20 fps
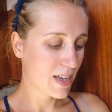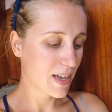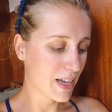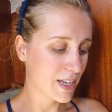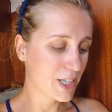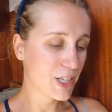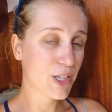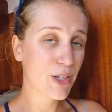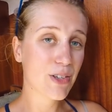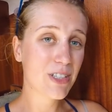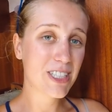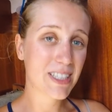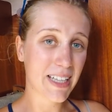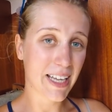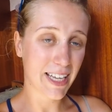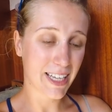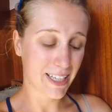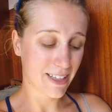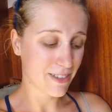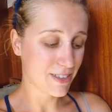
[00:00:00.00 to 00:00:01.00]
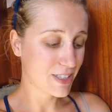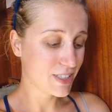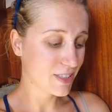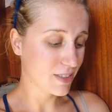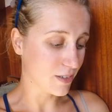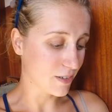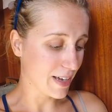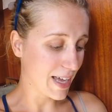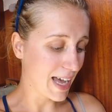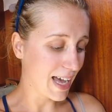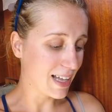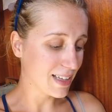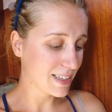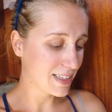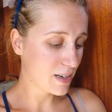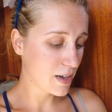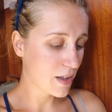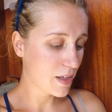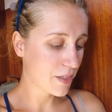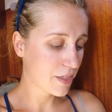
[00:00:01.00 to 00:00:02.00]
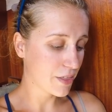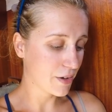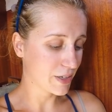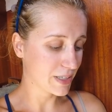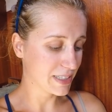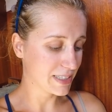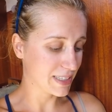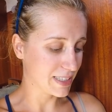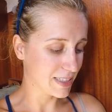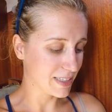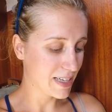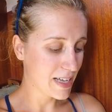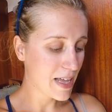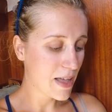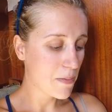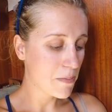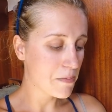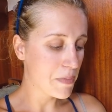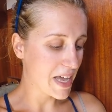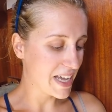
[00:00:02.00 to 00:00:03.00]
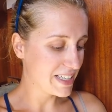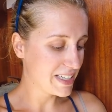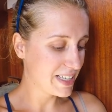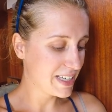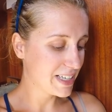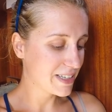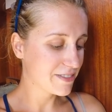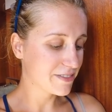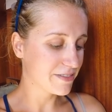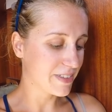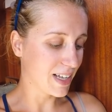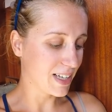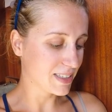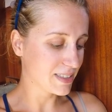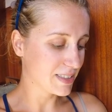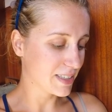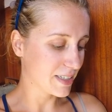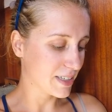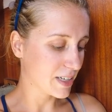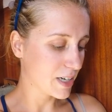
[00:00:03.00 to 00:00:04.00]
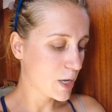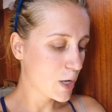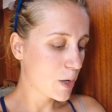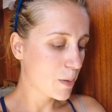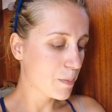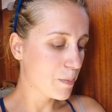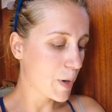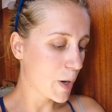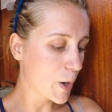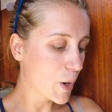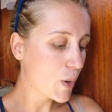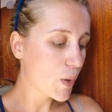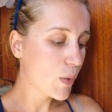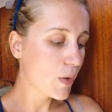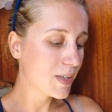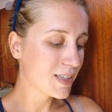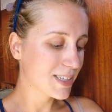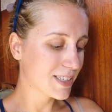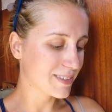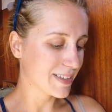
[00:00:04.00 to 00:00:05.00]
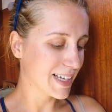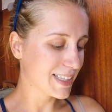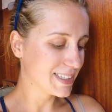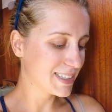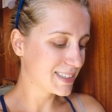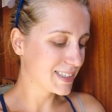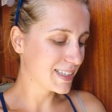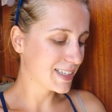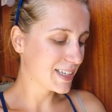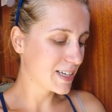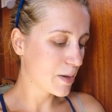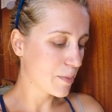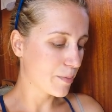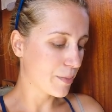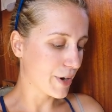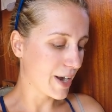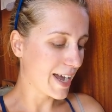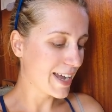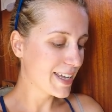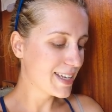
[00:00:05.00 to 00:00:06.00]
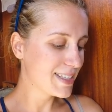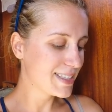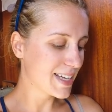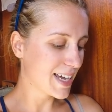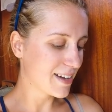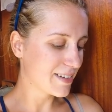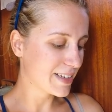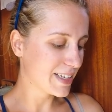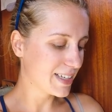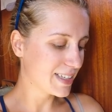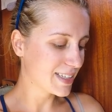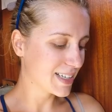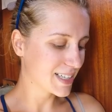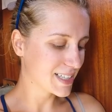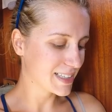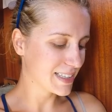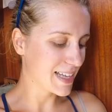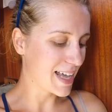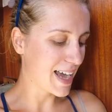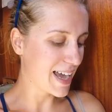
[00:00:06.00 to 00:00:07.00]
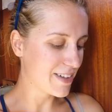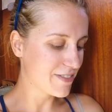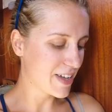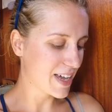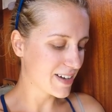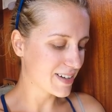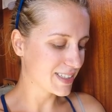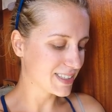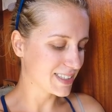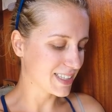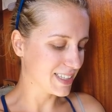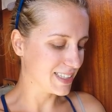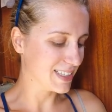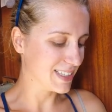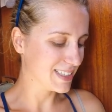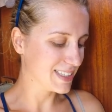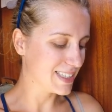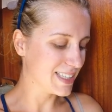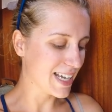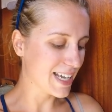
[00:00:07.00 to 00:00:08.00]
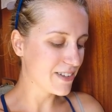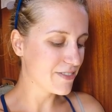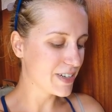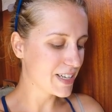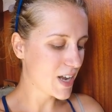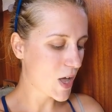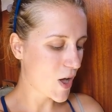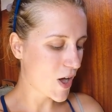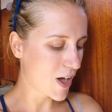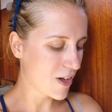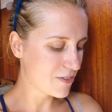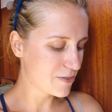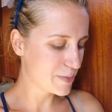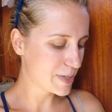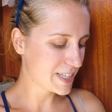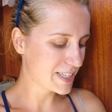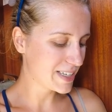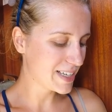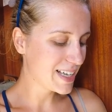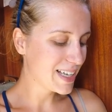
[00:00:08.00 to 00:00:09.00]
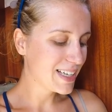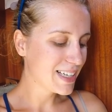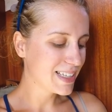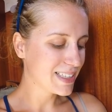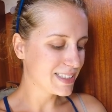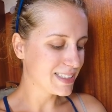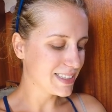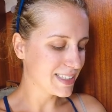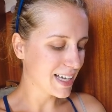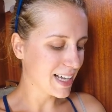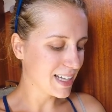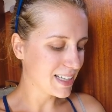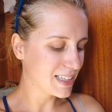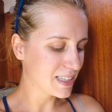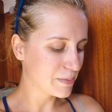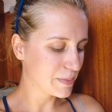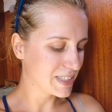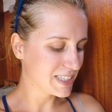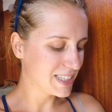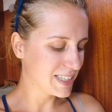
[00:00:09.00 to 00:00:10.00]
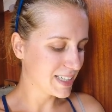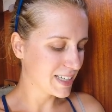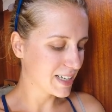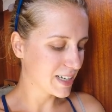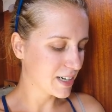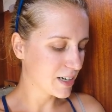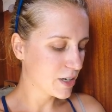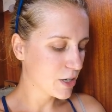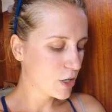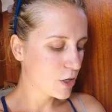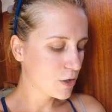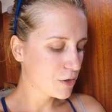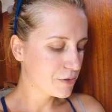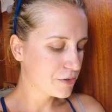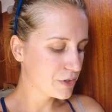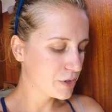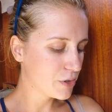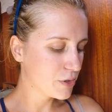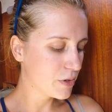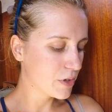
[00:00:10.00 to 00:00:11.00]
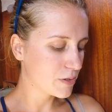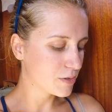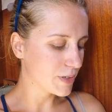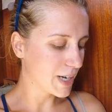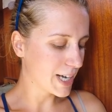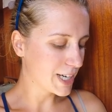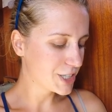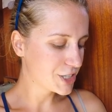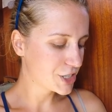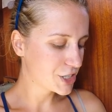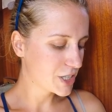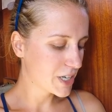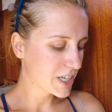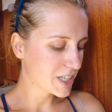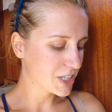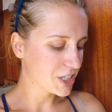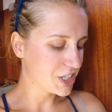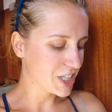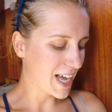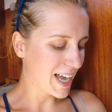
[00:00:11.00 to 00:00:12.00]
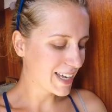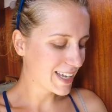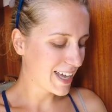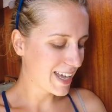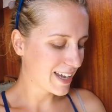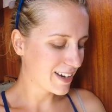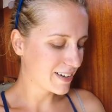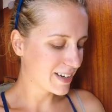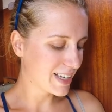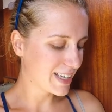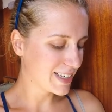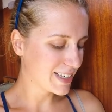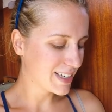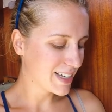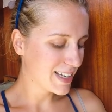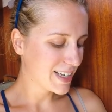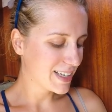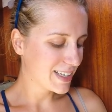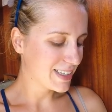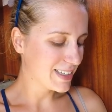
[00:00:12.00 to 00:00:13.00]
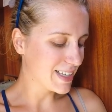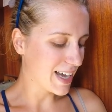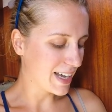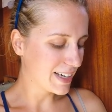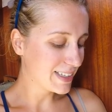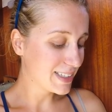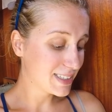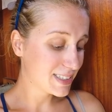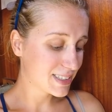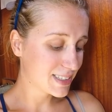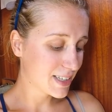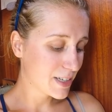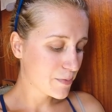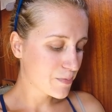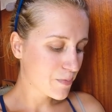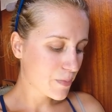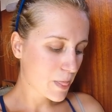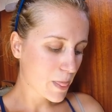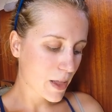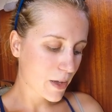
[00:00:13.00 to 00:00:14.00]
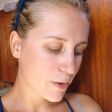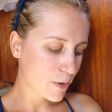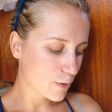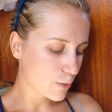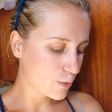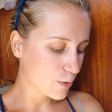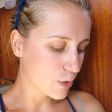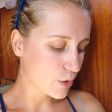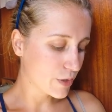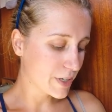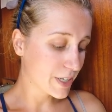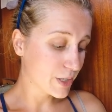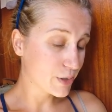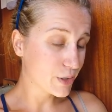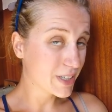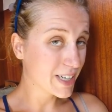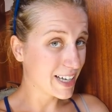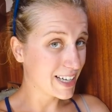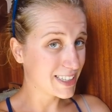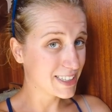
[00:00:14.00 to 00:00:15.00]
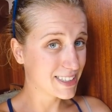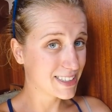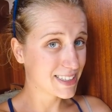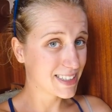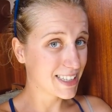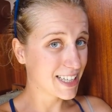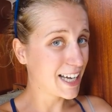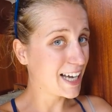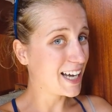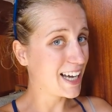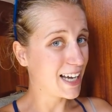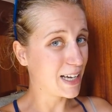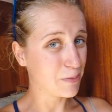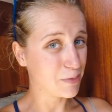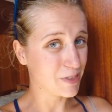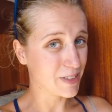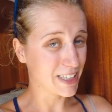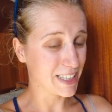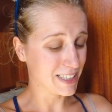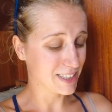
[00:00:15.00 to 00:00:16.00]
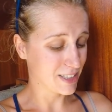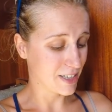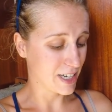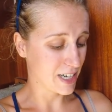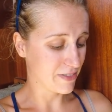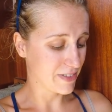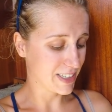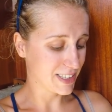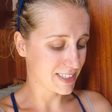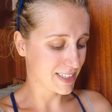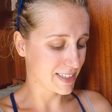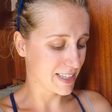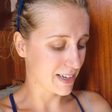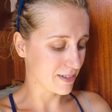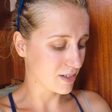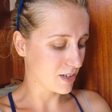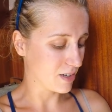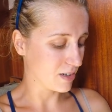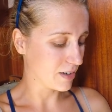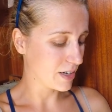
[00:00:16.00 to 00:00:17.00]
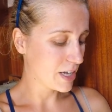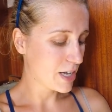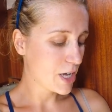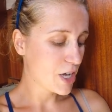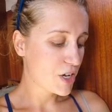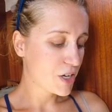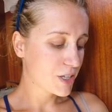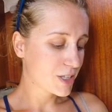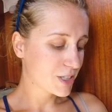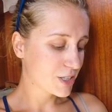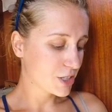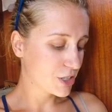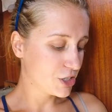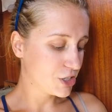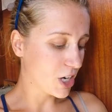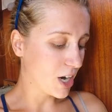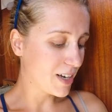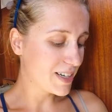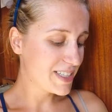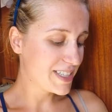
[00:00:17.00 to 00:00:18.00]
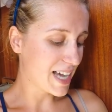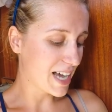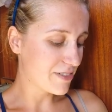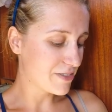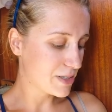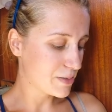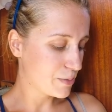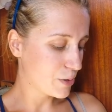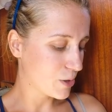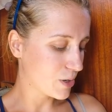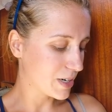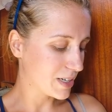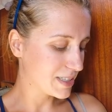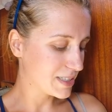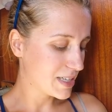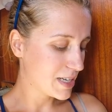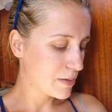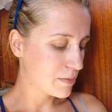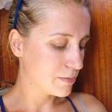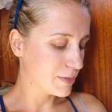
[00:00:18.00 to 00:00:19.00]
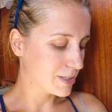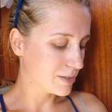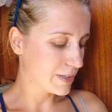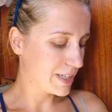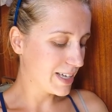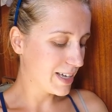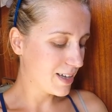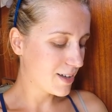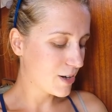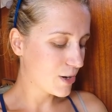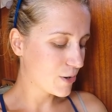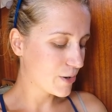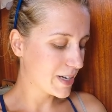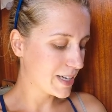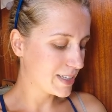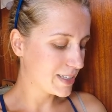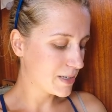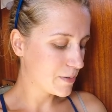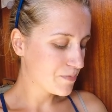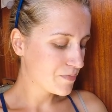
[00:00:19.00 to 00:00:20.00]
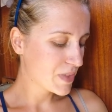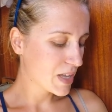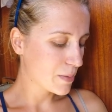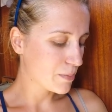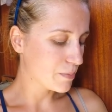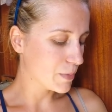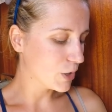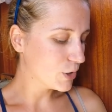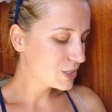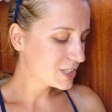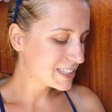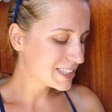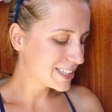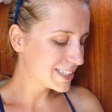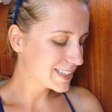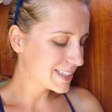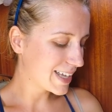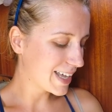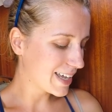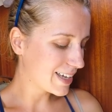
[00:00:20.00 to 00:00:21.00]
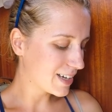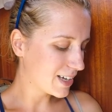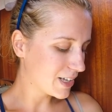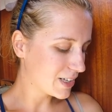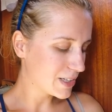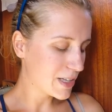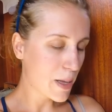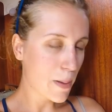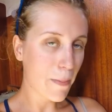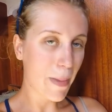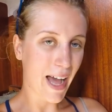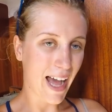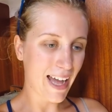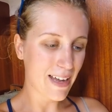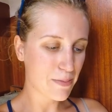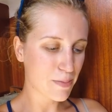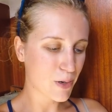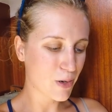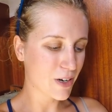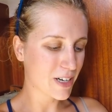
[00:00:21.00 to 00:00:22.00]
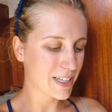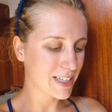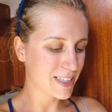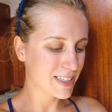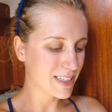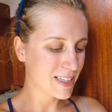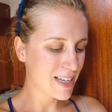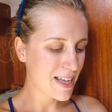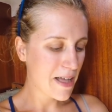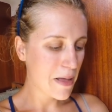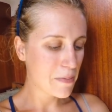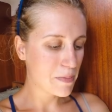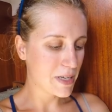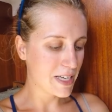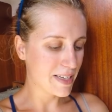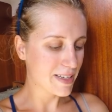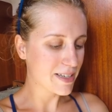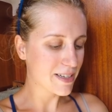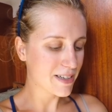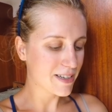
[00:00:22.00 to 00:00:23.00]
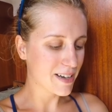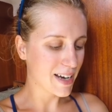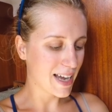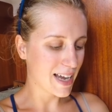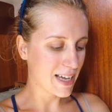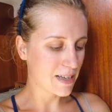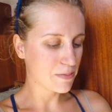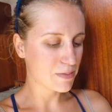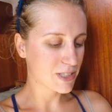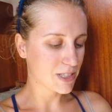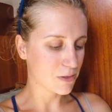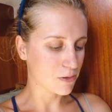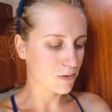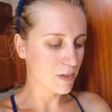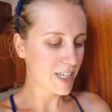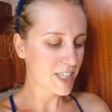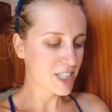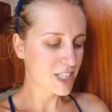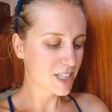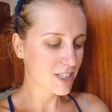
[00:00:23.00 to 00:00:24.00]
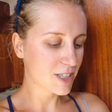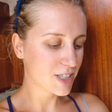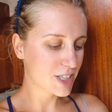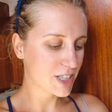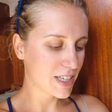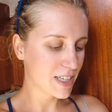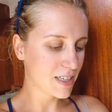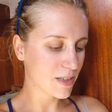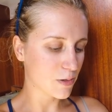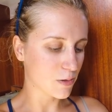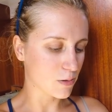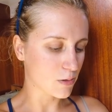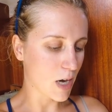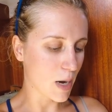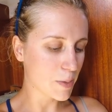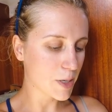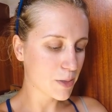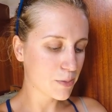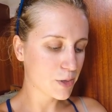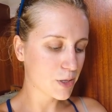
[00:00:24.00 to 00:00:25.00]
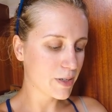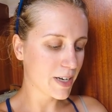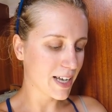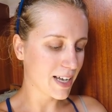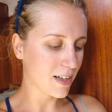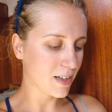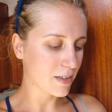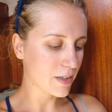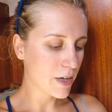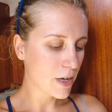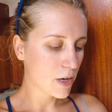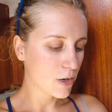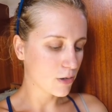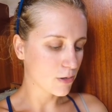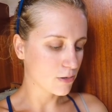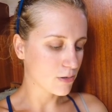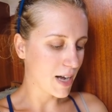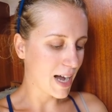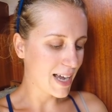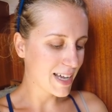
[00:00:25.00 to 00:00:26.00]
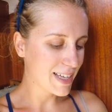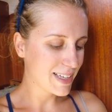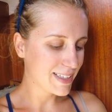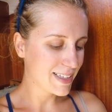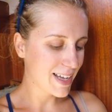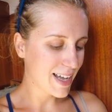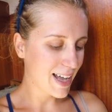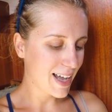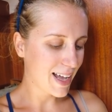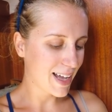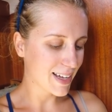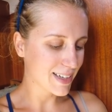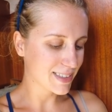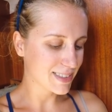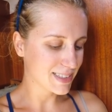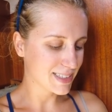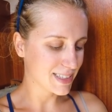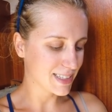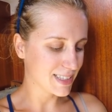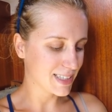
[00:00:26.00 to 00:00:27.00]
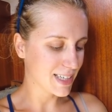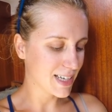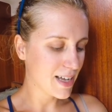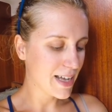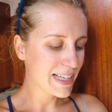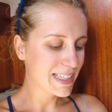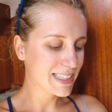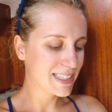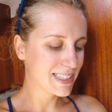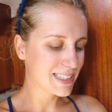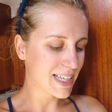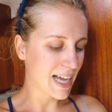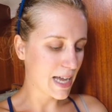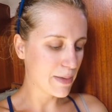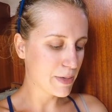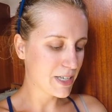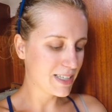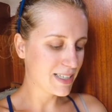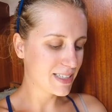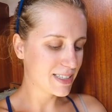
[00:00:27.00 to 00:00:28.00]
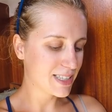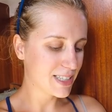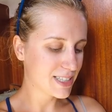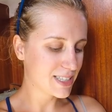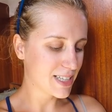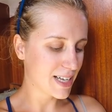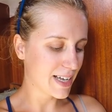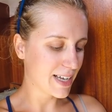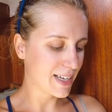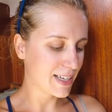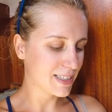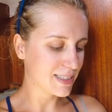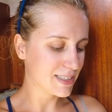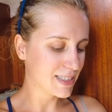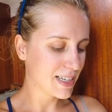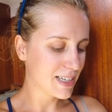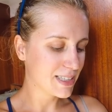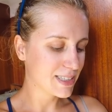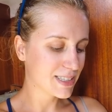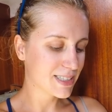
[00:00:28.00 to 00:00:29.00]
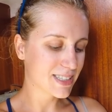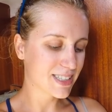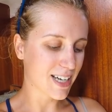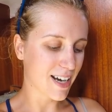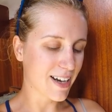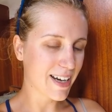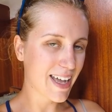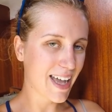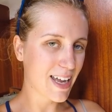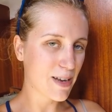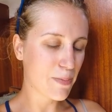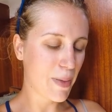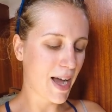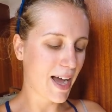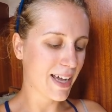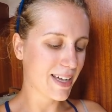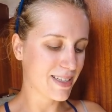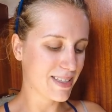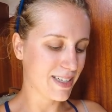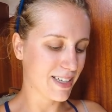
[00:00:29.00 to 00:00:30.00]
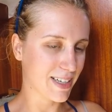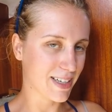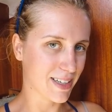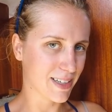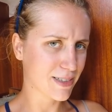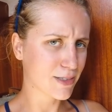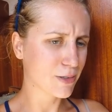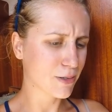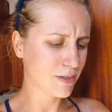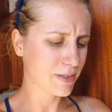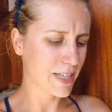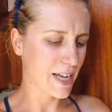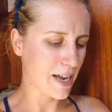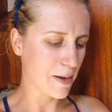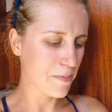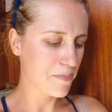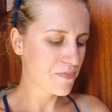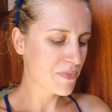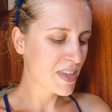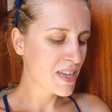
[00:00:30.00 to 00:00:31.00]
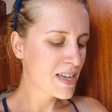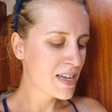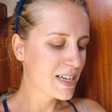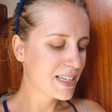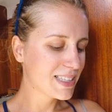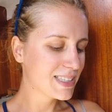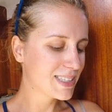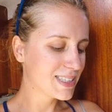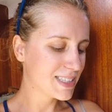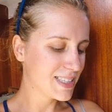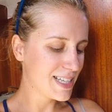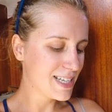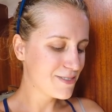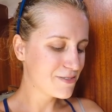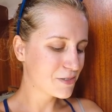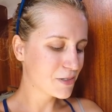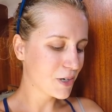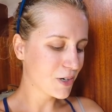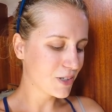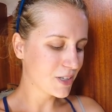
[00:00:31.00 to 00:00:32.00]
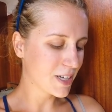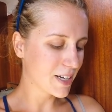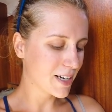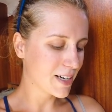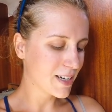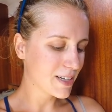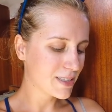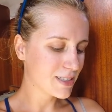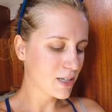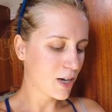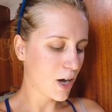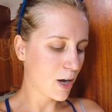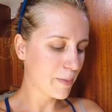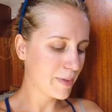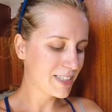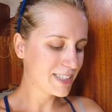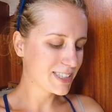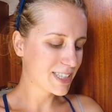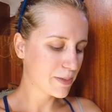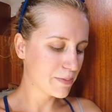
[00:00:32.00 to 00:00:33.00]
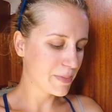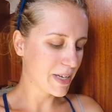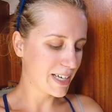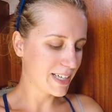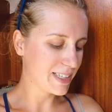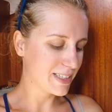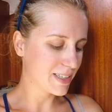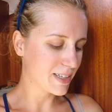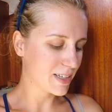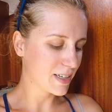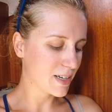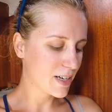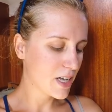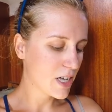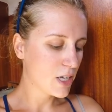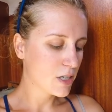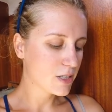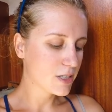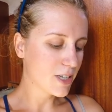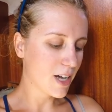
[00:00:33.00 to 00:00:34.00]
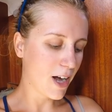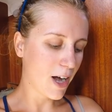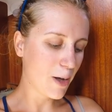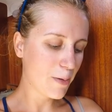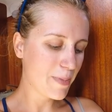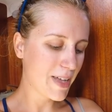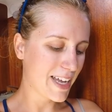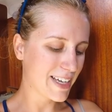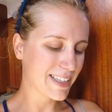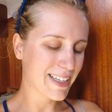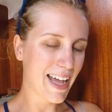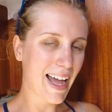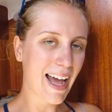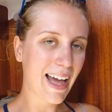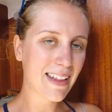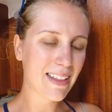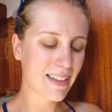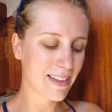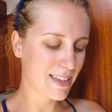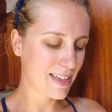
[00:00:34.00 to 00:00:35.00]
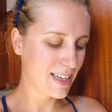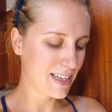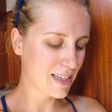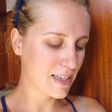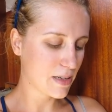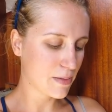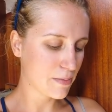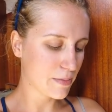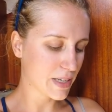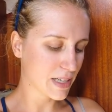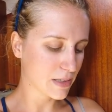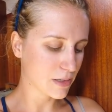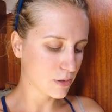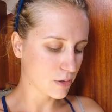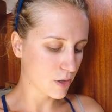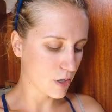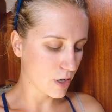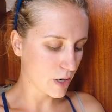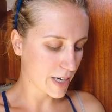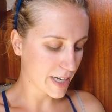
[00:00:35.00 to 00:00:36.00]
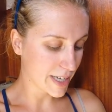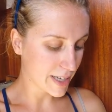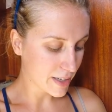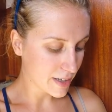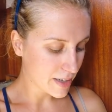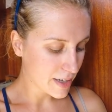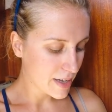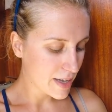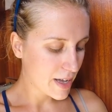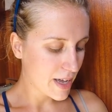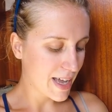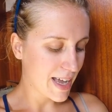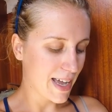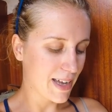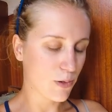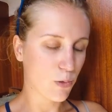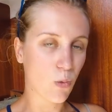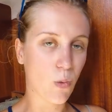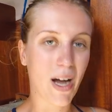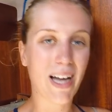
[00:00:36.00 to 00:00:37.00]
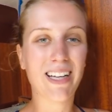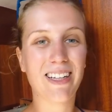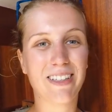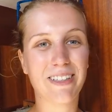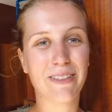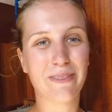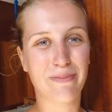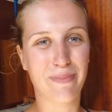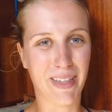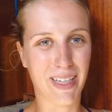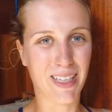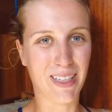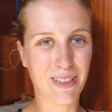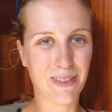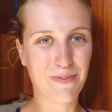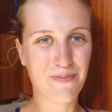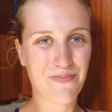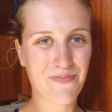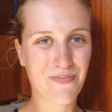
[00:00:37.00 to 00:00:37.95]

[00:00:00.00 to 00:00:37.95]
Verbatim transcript: A huge thank you to Alan Thornton, Benny Waldner, Beau Lorenzen, Brian Downing, Clive Harrison, David Hoffman, Diel Mateer, Fu Rush, Jack Herring, Giannis Vugukas, I'm really sorry if I said that wrong, John Davenport, Maria Owen, Mostyn Gale, Pat Mornin, Peter Grimes, Rich Cushing, Robert Brunel, Ryan Hugginson, Simon Deshaies, Stargate Pioneer, cool name, Steve Roller, Thomas Benninger, Tom and Kathleen McIlroy, and Wild Bill.